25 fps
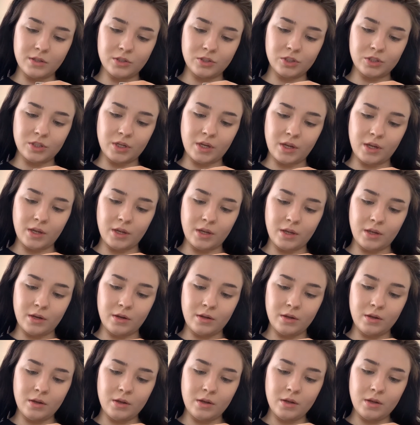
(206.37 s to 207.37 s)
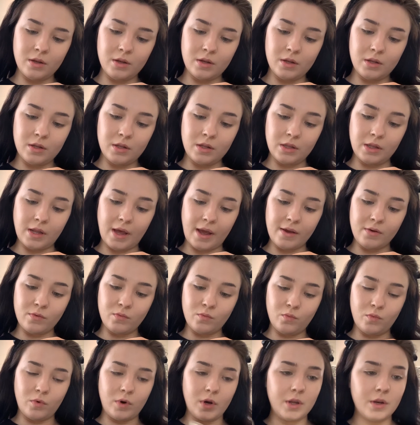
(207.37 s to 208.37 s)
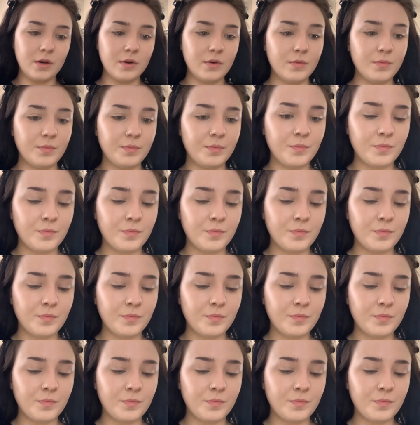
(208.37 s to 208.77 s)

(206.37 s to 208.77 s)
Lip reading: shade Light 1.